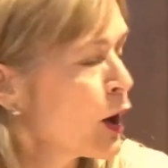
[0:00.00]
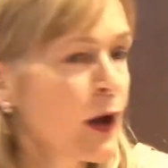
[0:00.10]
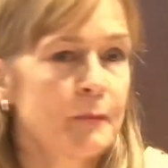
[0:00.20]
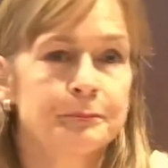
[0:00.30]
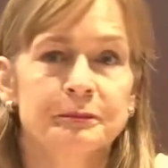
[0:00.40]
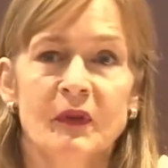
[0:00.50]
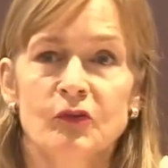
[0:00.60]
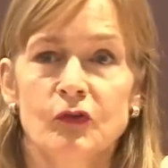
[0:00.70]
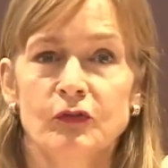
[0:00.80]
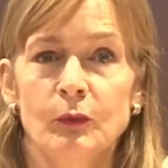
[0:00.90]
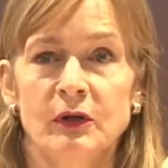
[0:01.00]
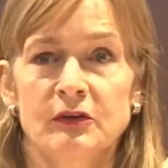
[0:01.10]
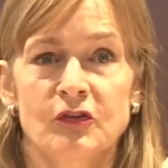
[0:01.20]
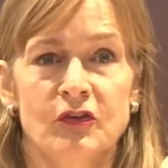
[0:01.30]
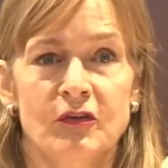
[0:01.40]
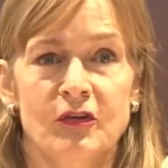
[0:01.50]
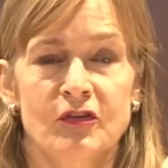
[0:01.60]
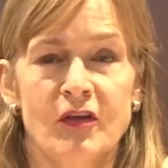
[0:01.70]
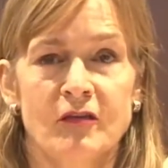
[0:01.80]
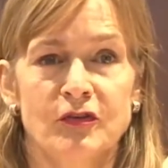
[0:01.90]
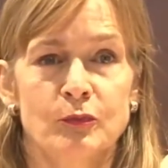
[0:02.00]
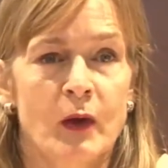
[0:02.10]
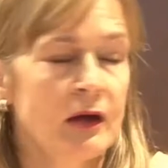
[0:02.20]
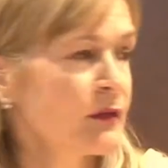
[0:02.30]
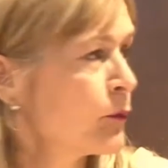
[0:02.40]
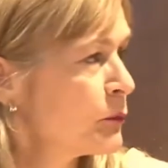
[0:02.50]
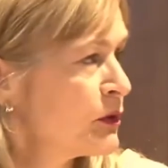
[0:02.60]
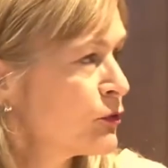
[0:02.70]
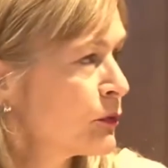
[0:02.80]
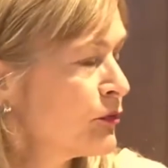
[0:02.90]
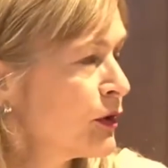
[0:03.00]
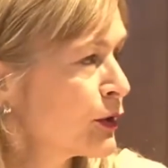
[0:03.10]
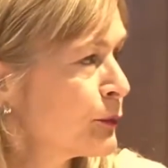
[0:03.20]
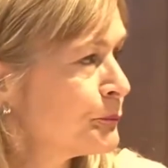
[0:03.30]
So if you want to just give us that feedback, that would be terrific.